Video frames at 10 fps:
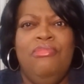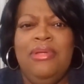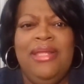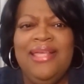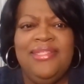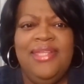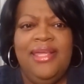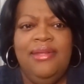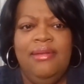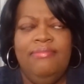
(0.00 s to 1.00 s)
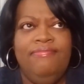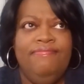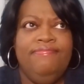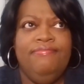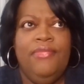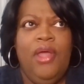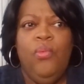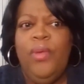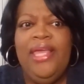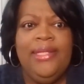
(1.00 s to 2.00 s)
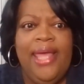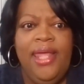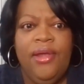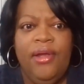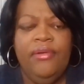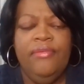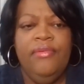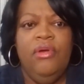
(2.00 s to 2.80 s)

less than a week later,